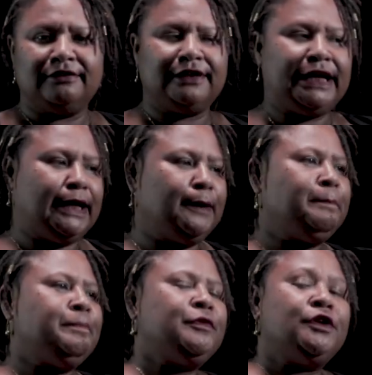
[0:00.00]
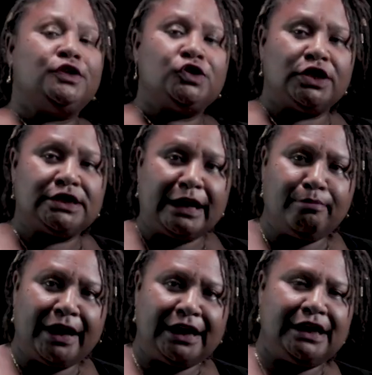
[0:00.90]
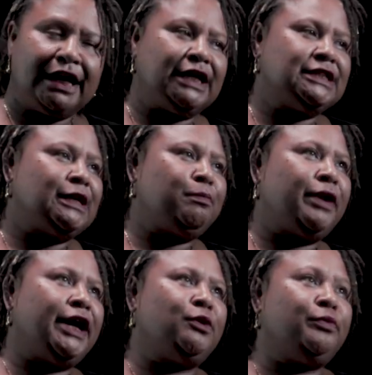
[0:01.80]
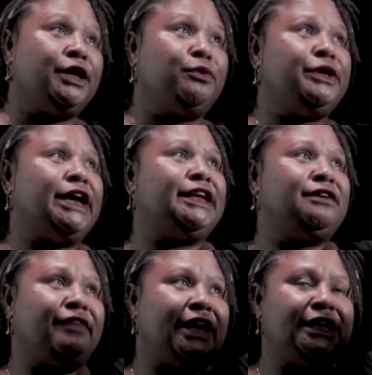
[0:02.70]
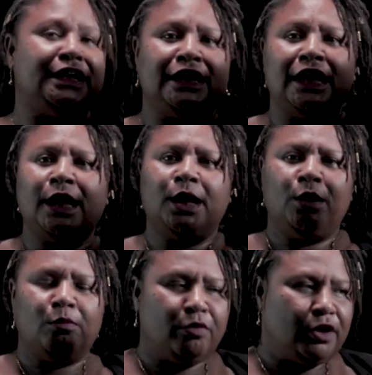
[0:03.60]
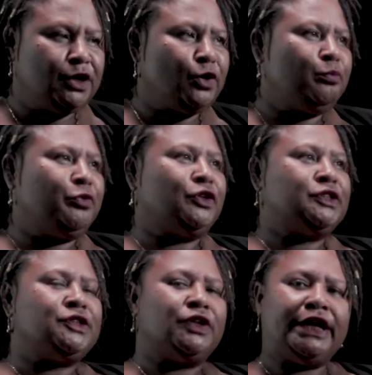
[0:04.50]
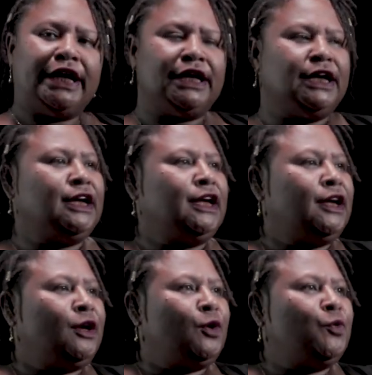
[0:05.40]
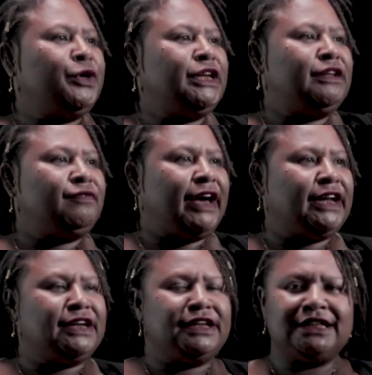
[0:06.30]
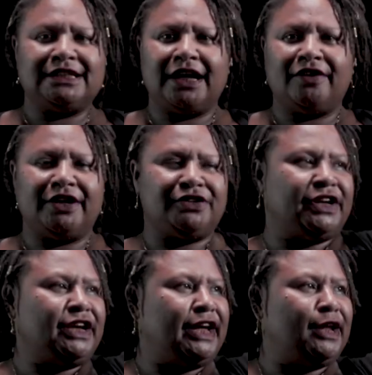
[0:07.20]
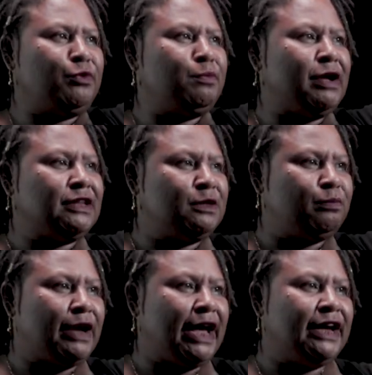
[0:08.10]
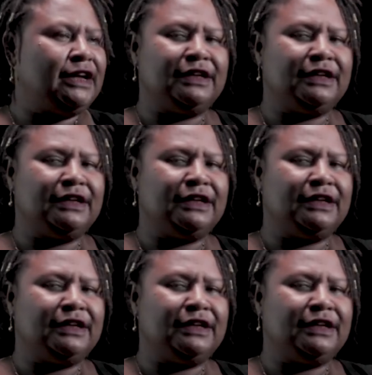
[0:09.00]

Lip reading: Okay, so the same idea is applied when we are dividing polynomials, okay? We divide in this direction and we multiply